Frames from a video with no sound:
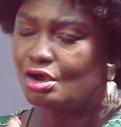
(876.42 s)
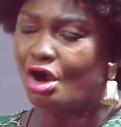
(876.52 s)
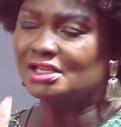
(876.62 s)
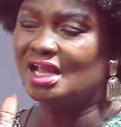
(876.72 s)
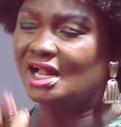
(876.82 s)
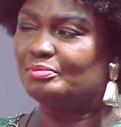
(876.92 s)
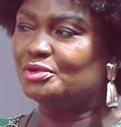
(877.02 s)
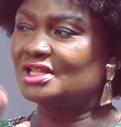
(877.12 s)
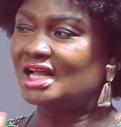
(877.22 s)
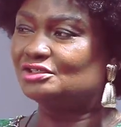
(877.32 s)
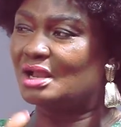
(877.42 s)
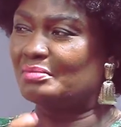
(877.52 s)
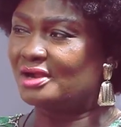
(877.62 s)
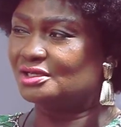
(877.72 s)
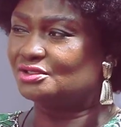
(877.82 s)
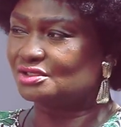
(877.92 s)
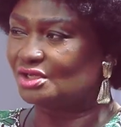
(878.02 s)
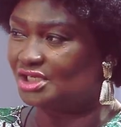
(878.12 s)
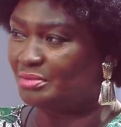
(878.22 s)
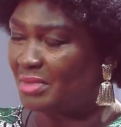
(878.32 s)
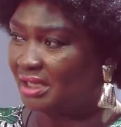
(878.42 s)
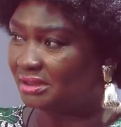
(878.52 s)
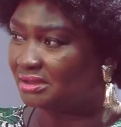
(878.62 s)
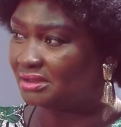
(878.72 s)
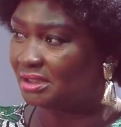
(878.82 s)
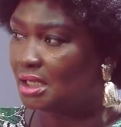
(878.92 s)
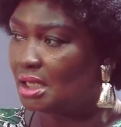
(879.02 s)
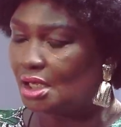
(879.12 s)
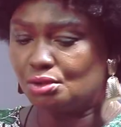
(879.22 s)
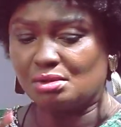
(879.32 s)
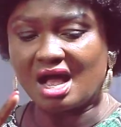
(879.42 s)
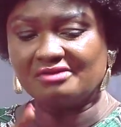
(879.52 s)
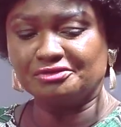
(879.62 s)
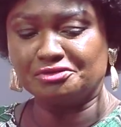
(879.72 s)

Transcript: God help you that you are married to such a man. You have